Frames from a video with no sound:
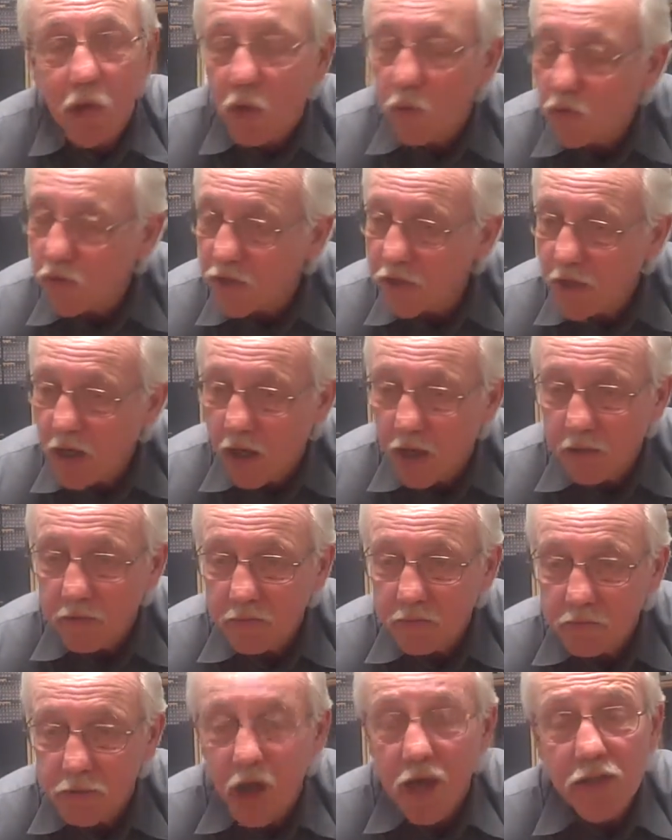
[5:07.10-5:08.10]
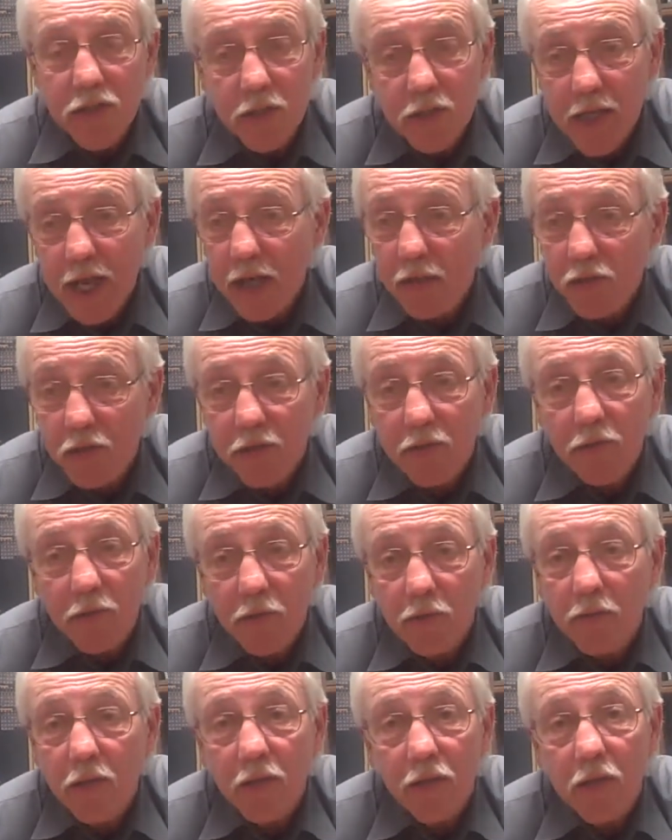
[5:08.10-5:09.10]
No, it's not. Price is actually
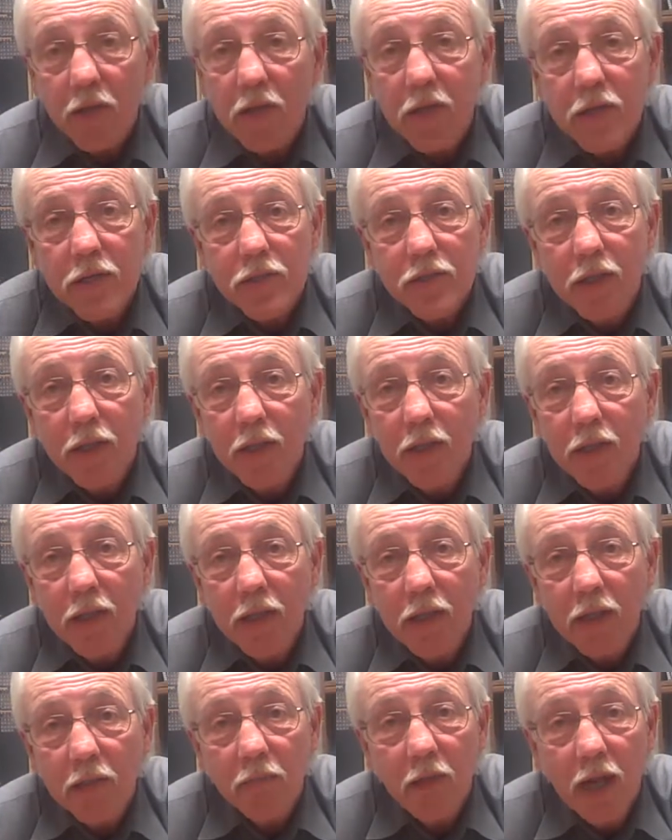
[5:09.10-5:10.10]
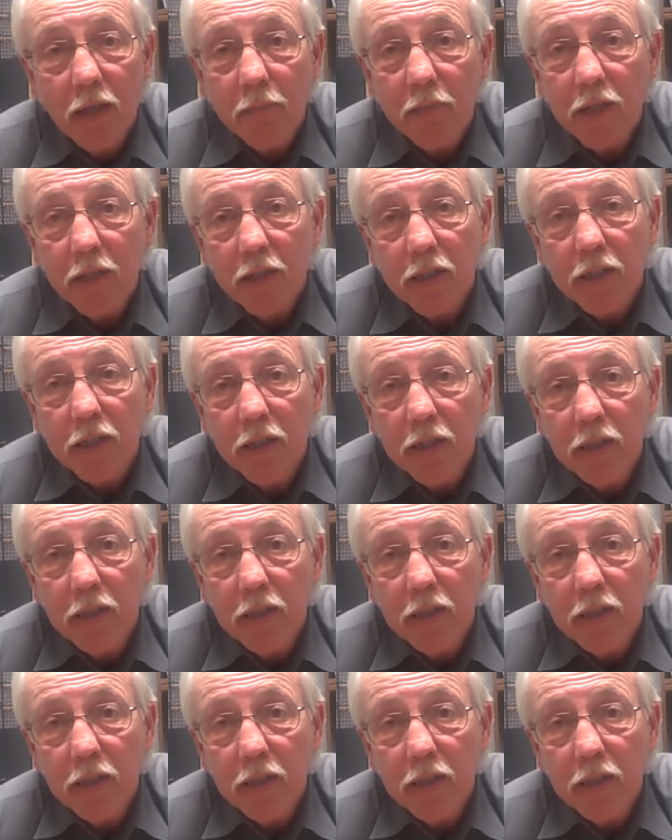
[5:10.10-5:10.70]
third on the list, in my opinion.